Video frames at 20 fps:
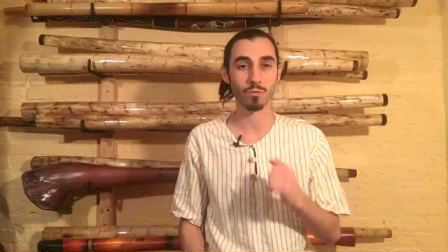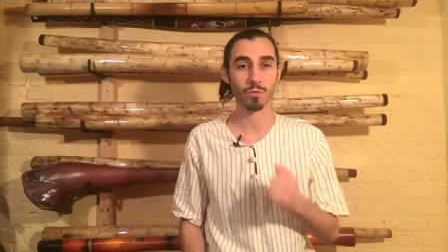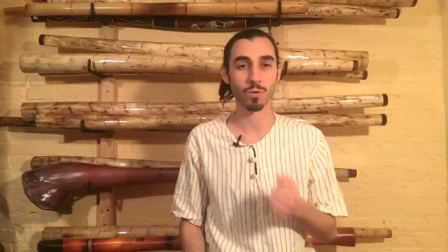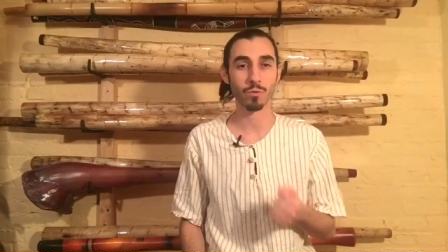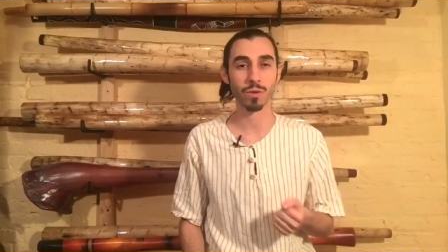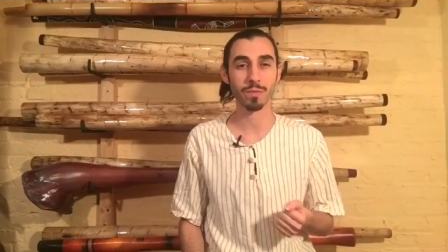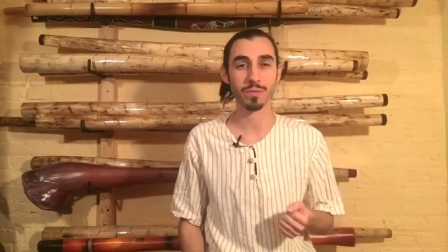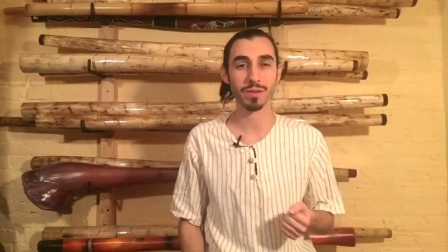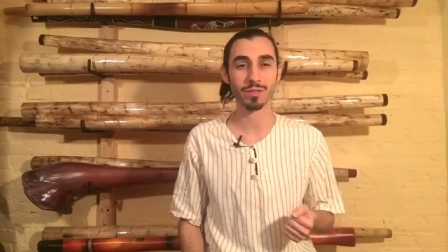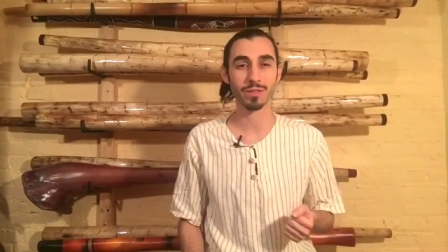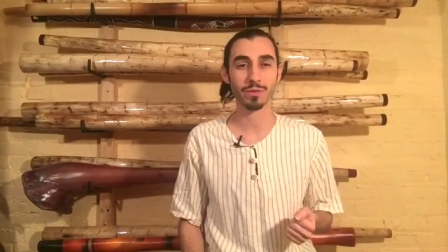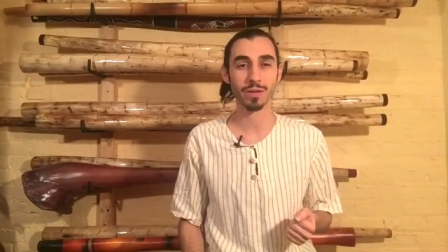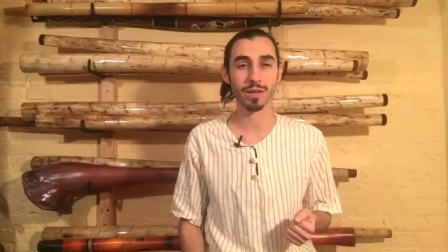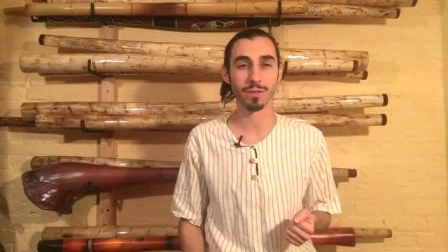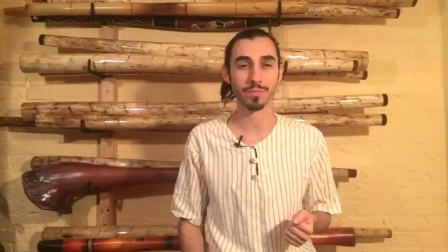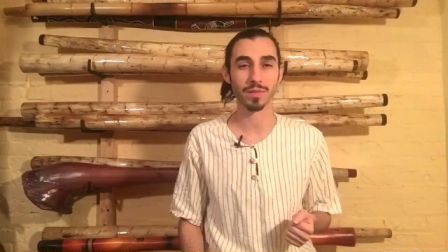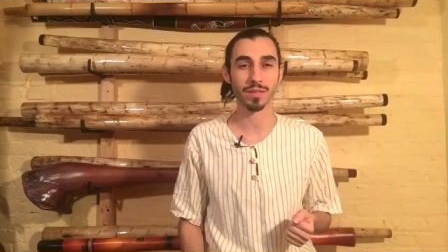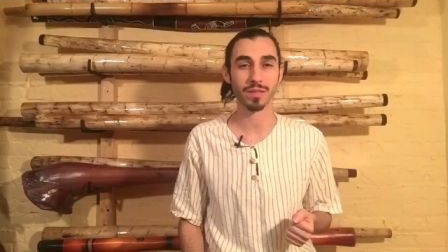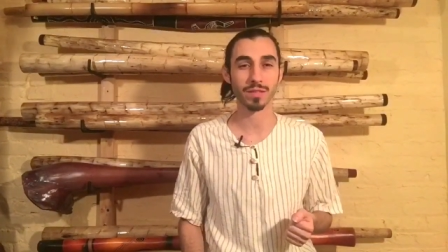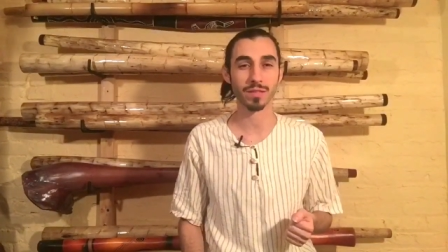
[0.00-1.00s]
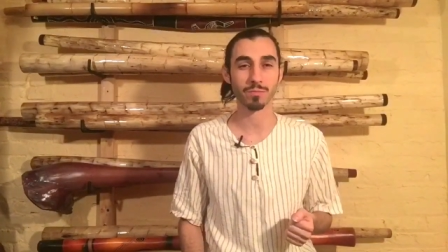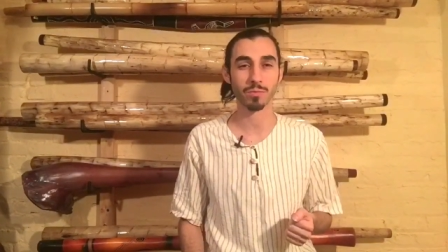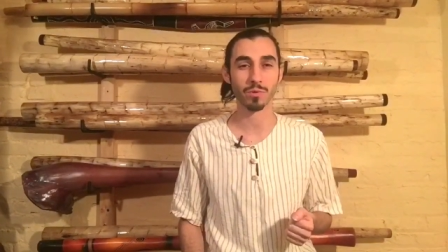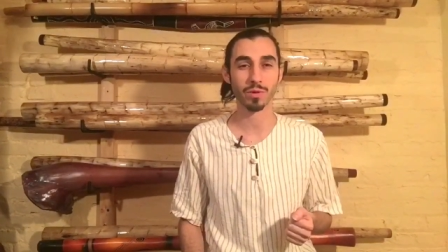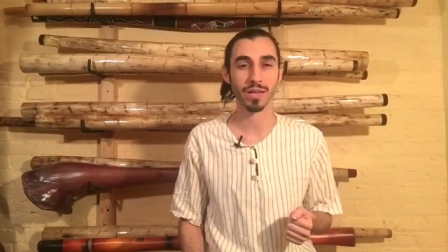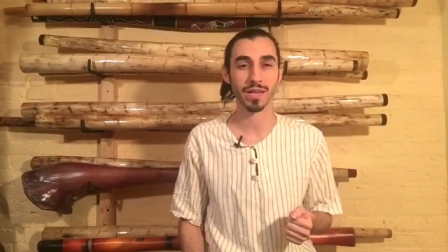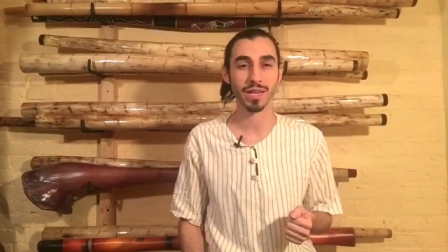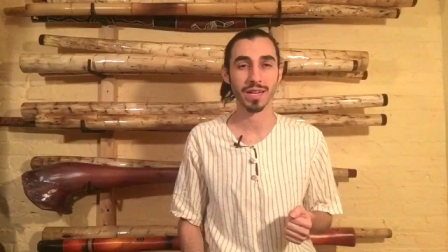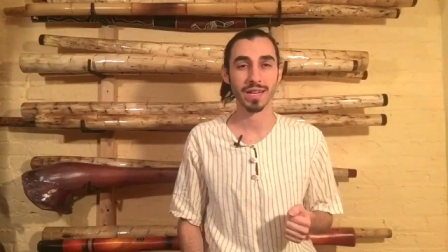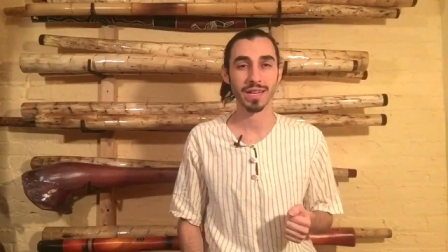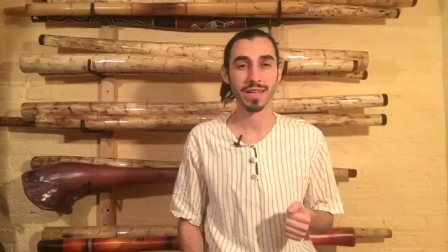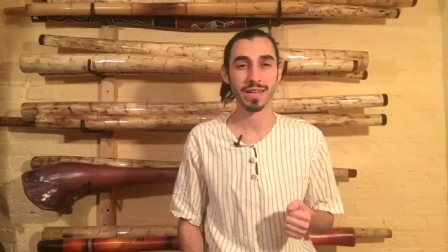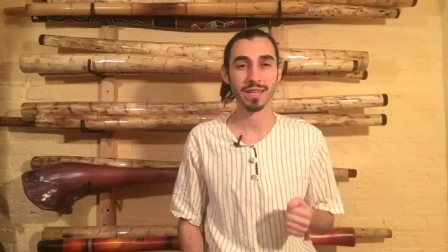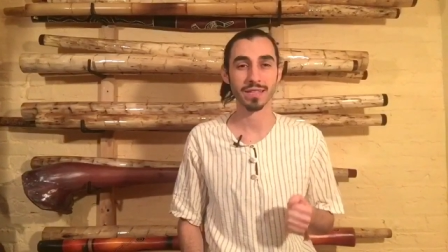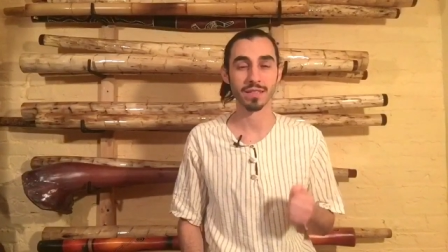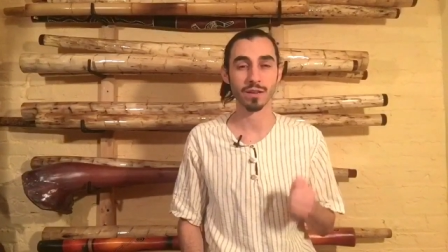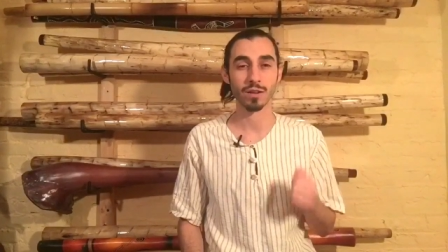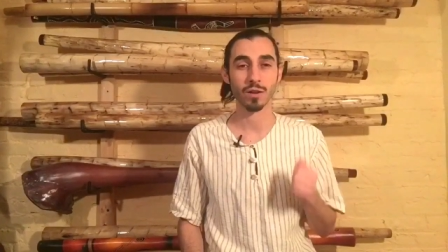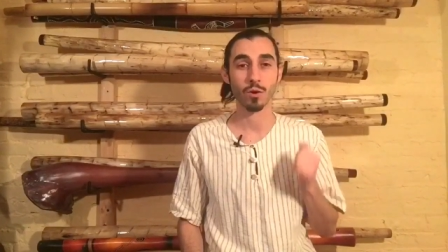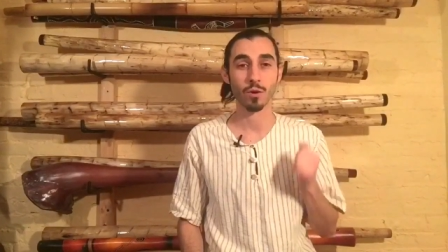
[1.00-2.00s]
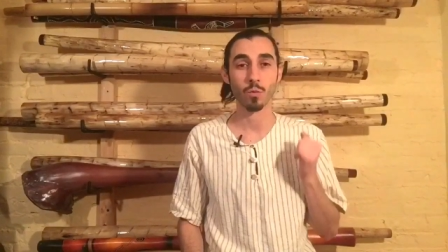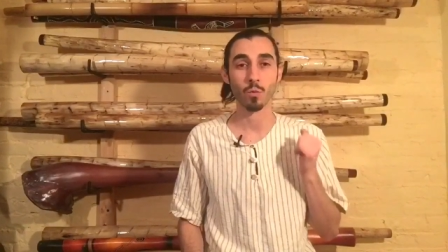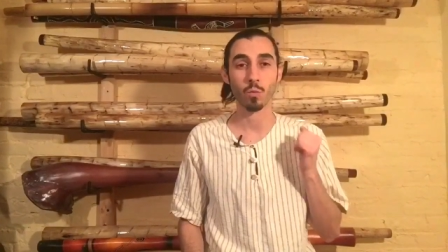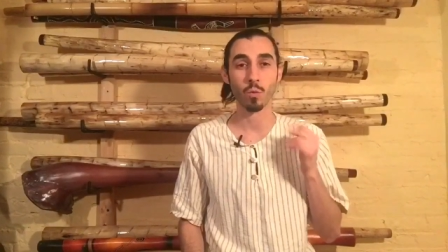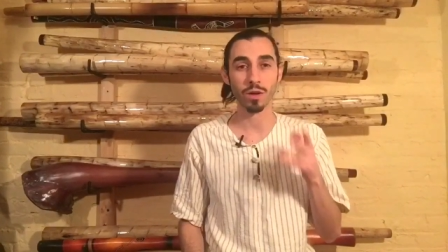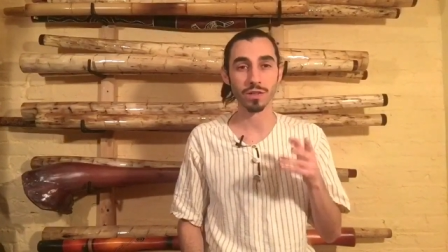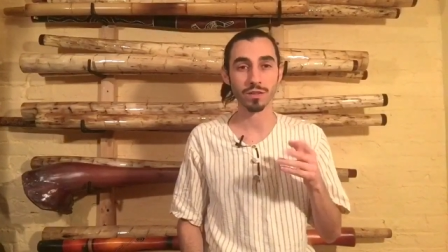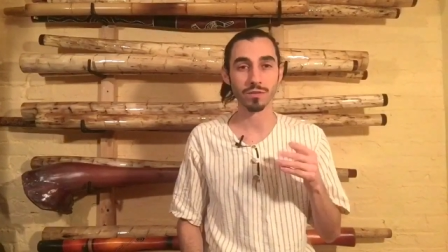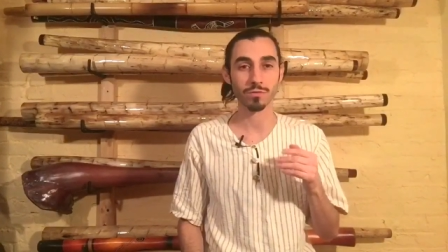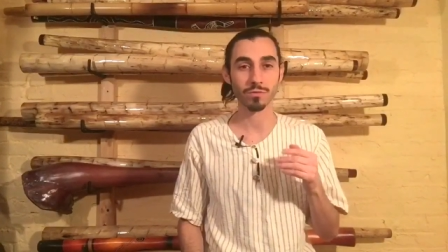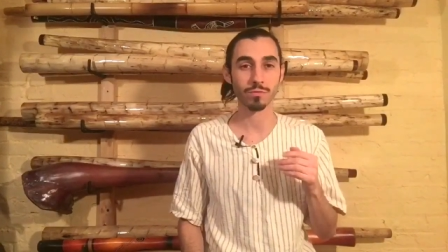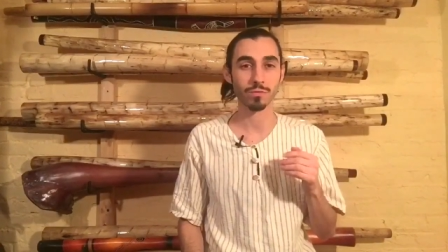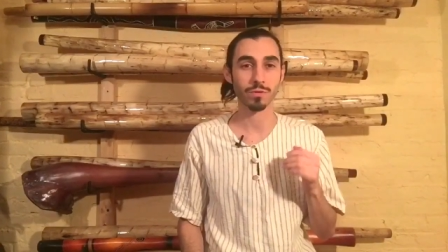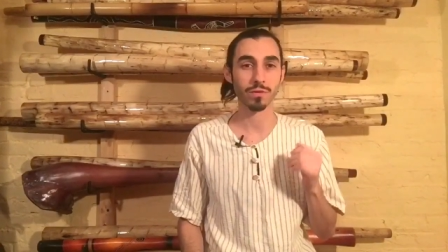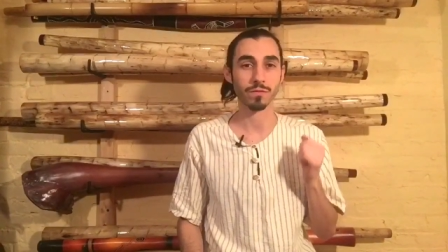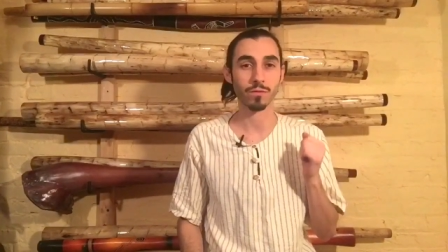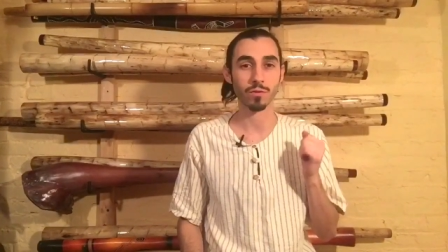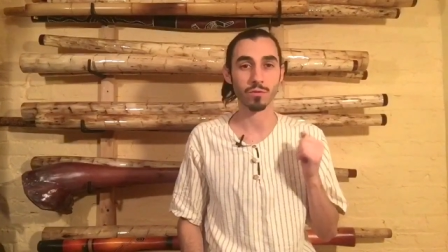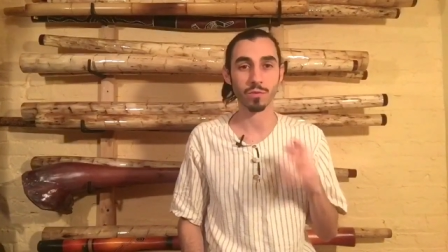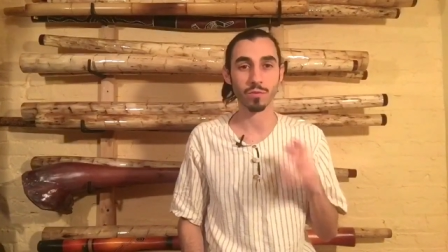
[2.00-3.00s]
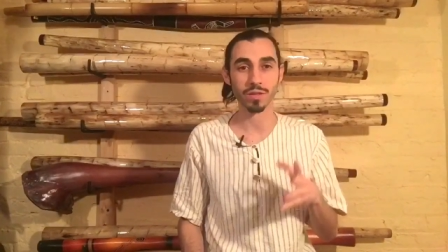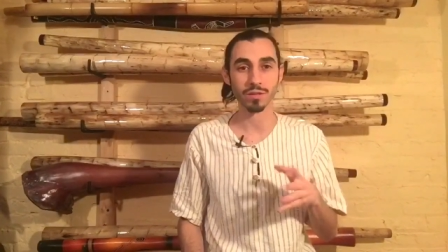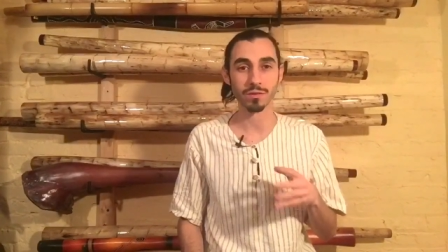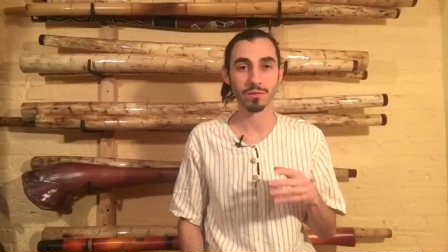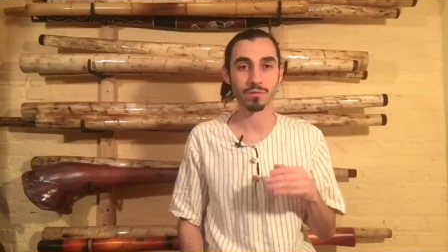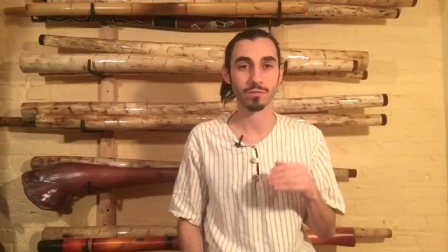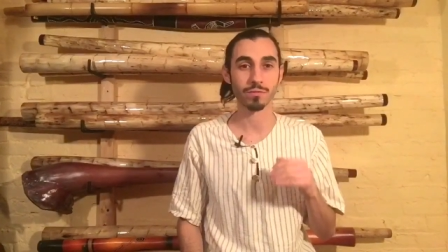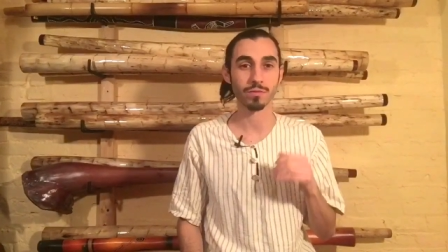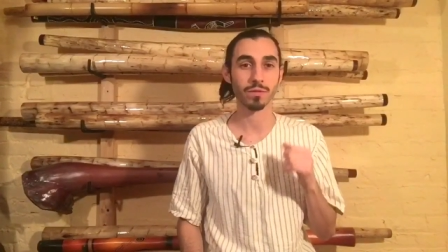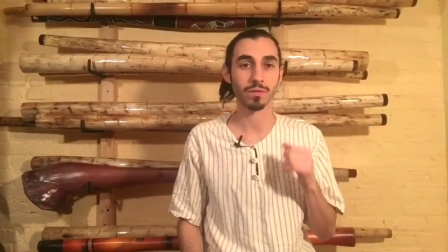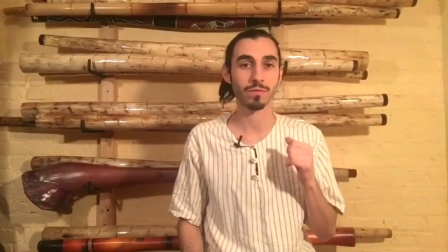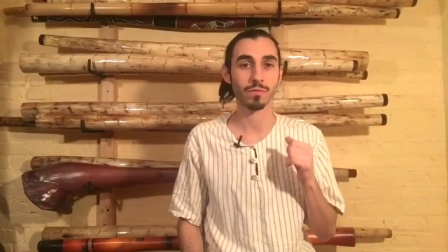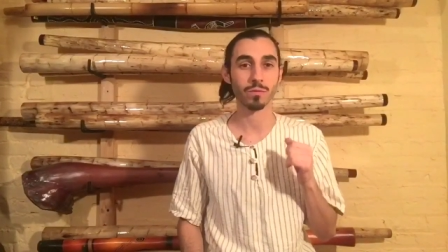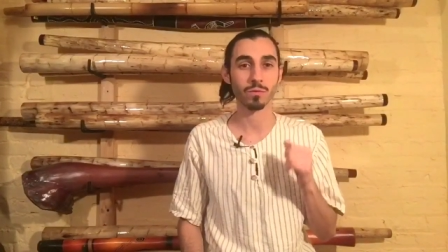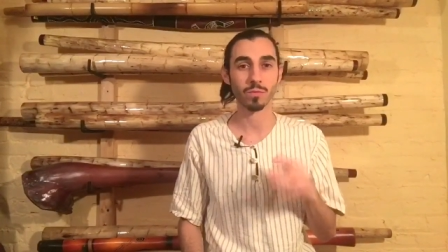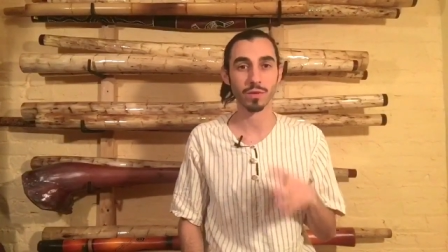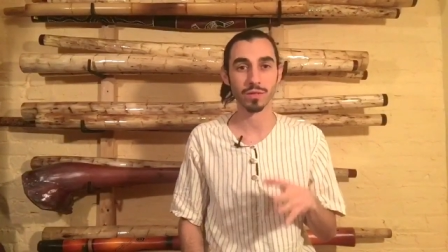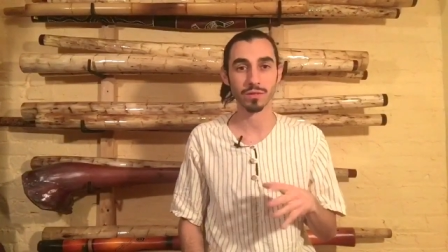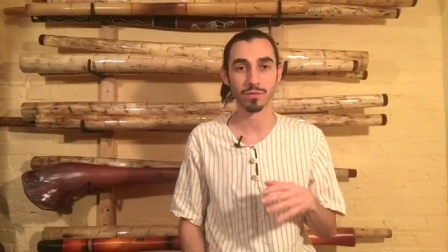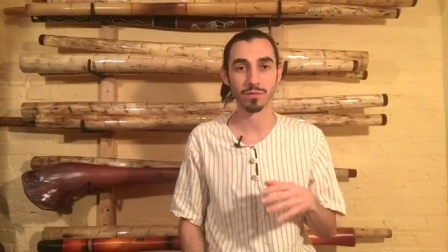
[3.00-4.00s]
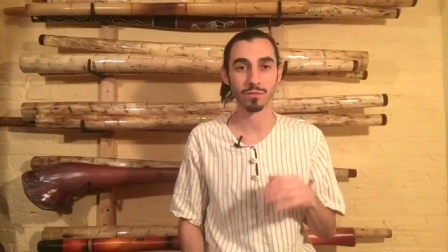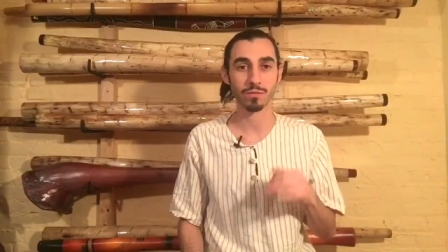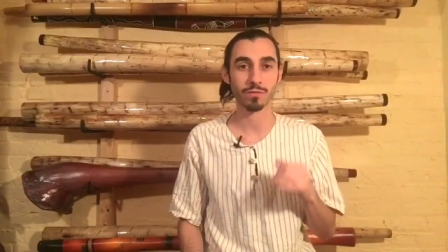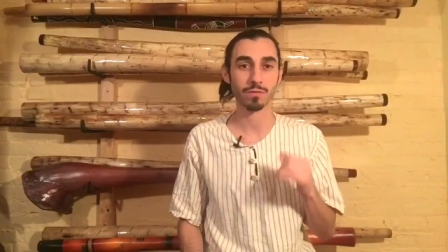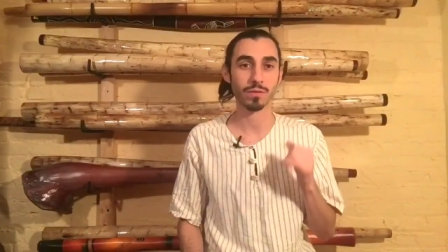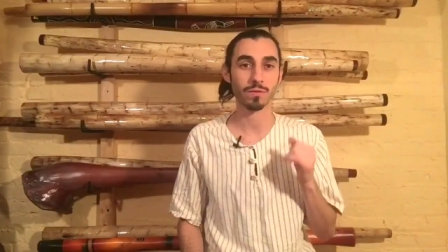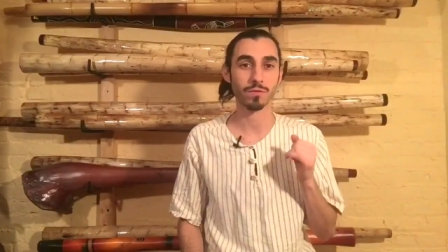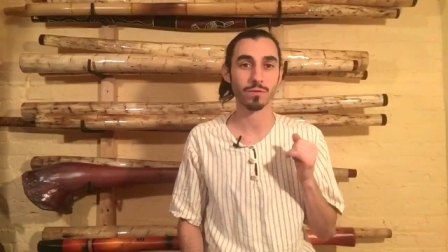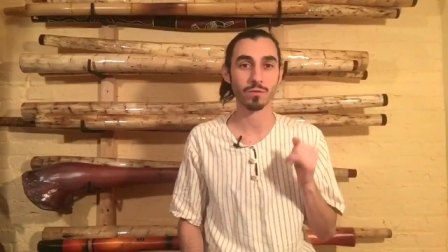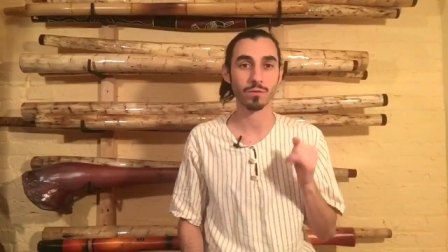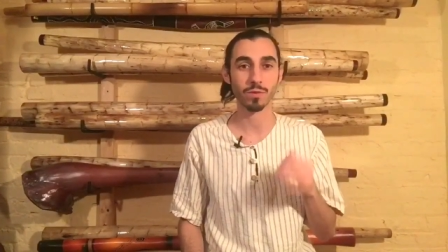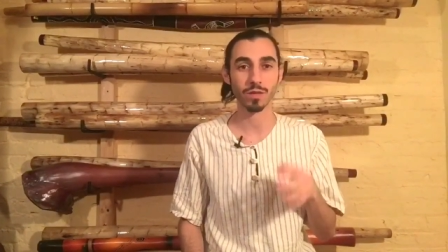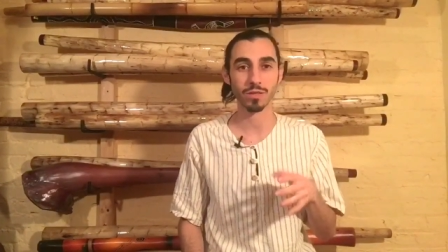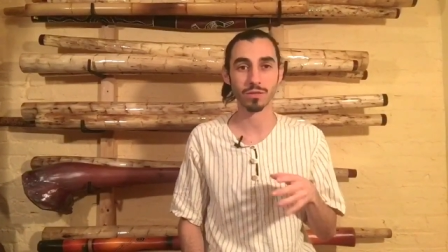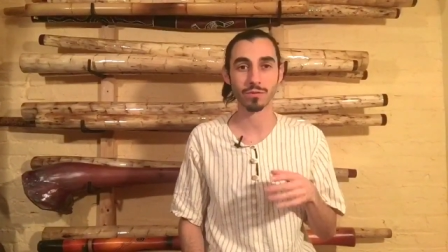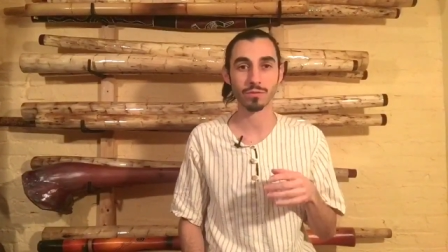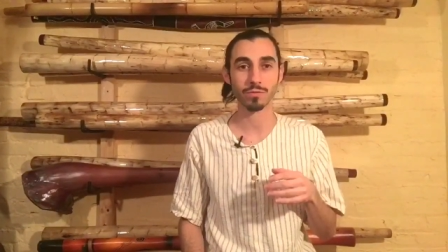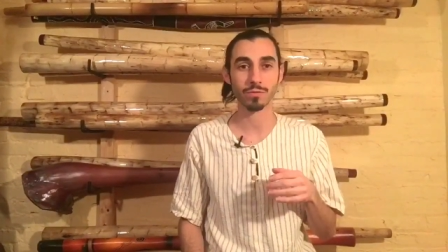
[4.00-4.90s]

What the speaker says: What we've been doing up to this point is a 1, 2, 3, 4, 1, 2, 3, 4, 1, 2, 3, 4, 1, 2,